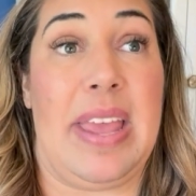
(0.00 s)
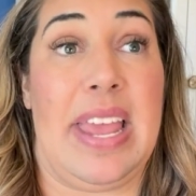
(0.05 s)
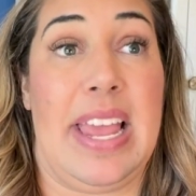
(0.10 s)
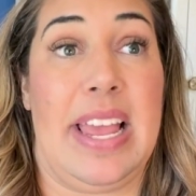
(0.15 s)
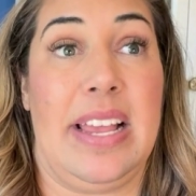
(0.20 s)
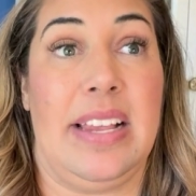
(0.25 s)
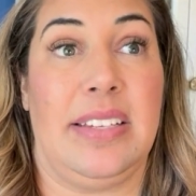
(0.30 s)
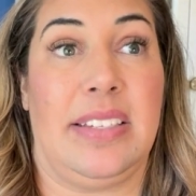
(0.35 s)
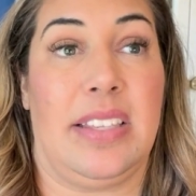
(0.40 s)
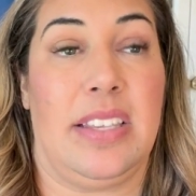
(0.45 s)

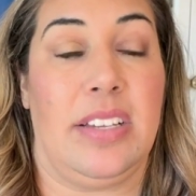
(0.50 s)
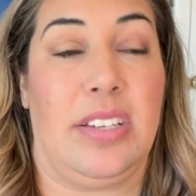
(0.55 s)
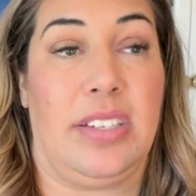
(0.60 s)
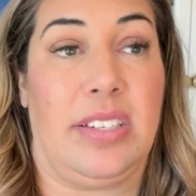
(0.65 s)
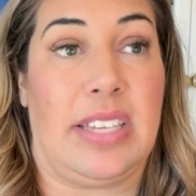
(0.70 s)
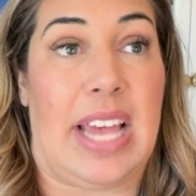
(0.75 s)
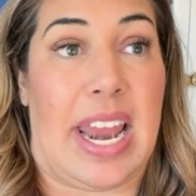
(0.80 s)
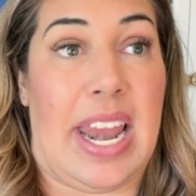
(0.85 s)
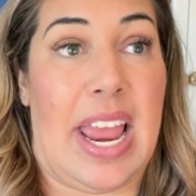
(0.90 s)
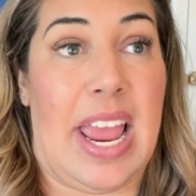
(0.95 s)
Is the
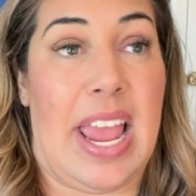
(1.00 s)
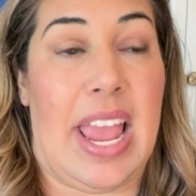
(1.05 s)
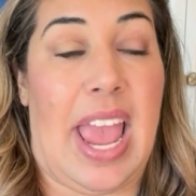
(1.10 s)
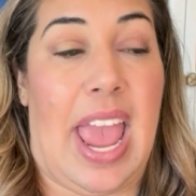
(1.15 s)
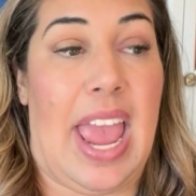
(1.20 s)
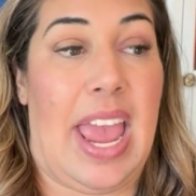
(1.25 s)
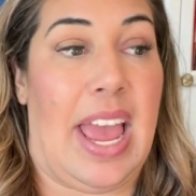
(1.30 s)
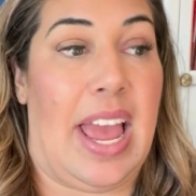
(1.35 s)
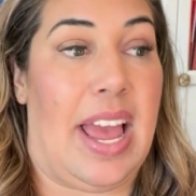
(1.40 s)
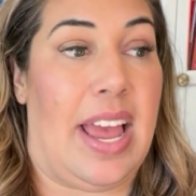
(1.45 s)
setting
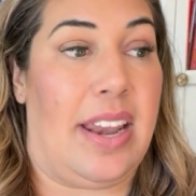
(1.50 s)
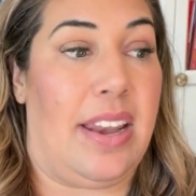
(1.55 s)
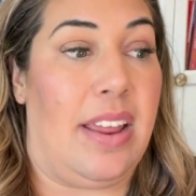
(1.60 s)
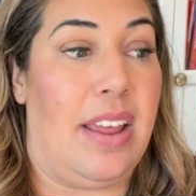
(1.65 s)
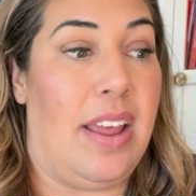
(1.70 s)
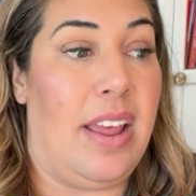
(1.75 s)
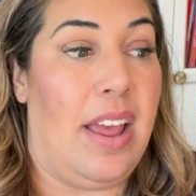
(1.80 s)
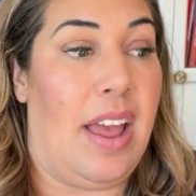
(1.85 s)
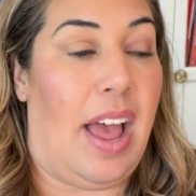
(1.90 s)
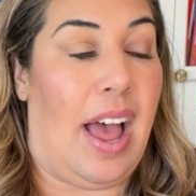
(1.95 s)
and
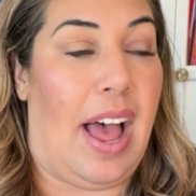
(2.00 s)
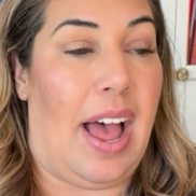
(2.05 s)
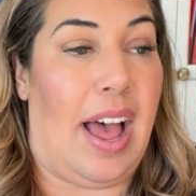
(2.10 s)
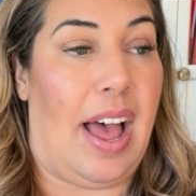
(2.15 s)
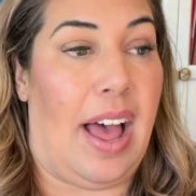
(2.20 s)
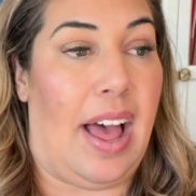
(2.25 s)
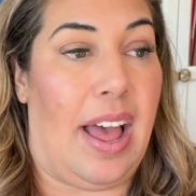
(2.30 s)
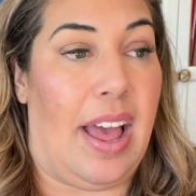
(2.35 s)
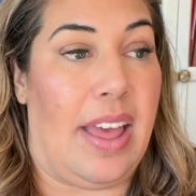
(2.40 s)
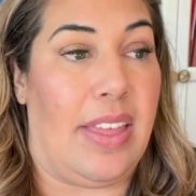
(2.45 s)

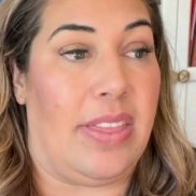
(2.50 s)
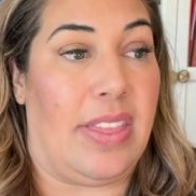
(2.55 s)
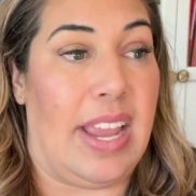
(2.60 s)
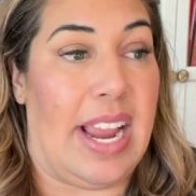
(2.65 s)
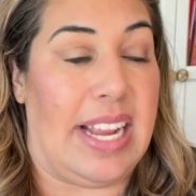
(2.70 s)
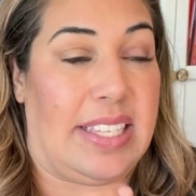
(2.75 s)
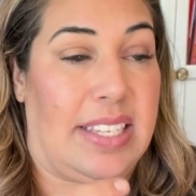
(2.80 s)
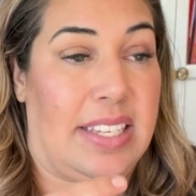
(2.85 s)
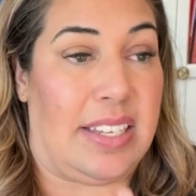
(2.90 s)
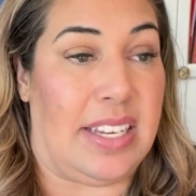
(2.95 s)

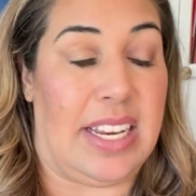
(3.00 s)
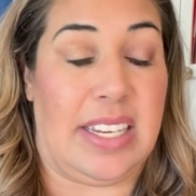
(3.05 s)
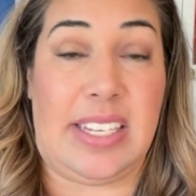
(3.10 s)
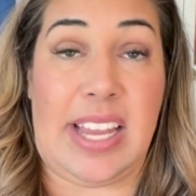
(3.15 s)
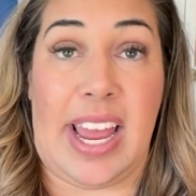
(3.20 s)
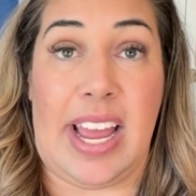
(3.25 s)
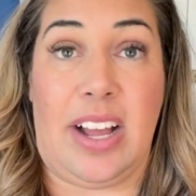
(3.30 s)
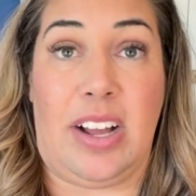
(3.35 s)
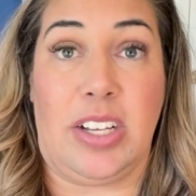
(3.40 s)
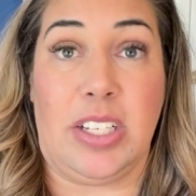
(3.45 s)
its
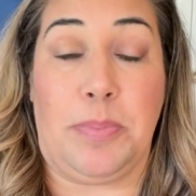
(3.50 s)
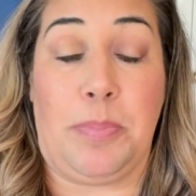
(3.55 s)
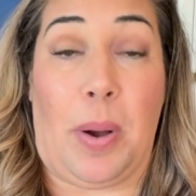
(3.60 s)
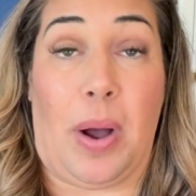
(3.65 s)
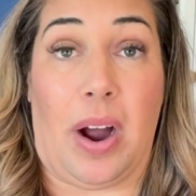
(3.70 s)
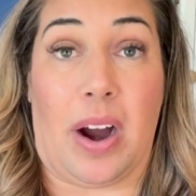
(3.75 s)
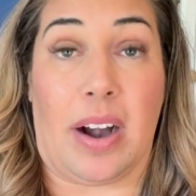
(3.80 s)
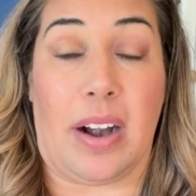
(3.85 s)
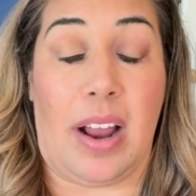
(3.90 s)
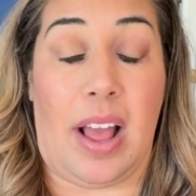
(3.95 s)
details
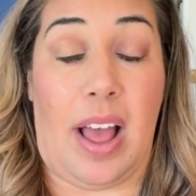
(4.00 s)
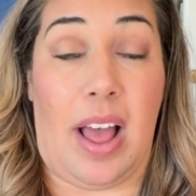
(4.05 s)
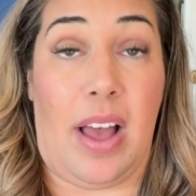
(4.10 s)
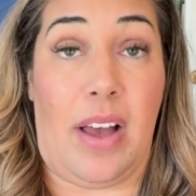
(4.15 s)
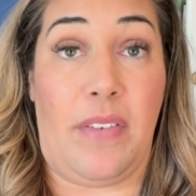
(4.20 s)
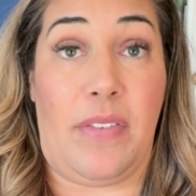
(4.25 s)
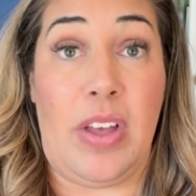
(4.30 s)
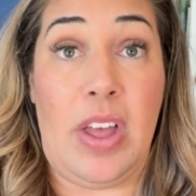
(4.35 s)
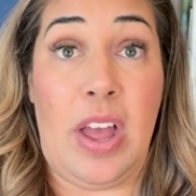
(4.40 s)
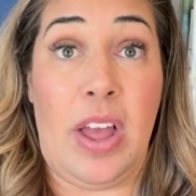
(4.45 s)
part
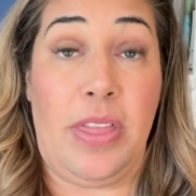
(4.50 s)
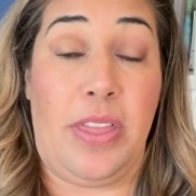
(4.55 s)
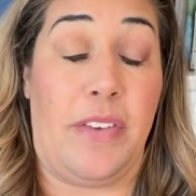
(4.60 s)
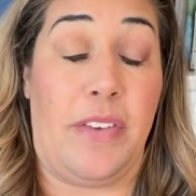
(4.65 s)
of the